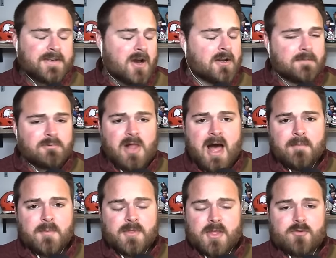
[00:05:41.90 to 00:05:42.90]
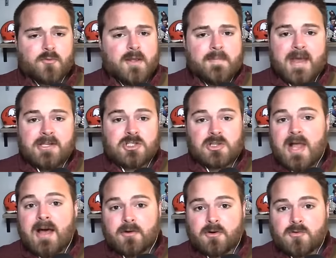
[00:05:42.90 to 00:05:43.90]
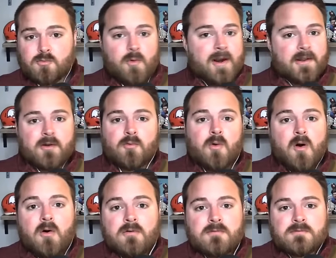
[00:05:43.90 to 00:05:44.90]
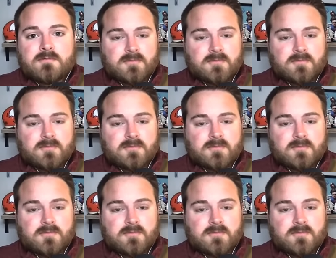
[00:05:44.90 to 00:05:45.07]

Donna Plowman with a 3-page letter ready to roll.